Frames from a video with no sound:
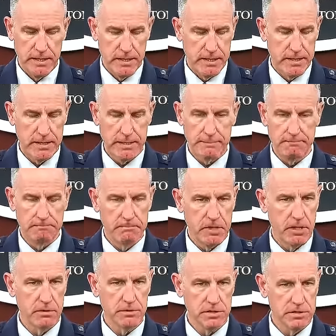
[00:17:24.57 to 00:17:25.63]
And
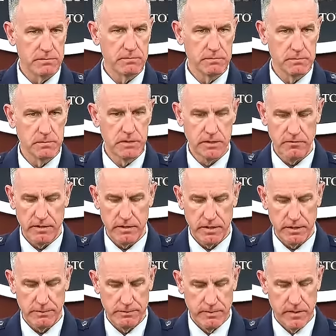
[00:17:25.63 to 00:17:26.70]
I'll just leave it
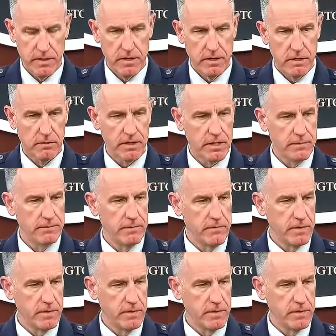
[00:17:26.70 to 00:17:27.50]
there. Okay.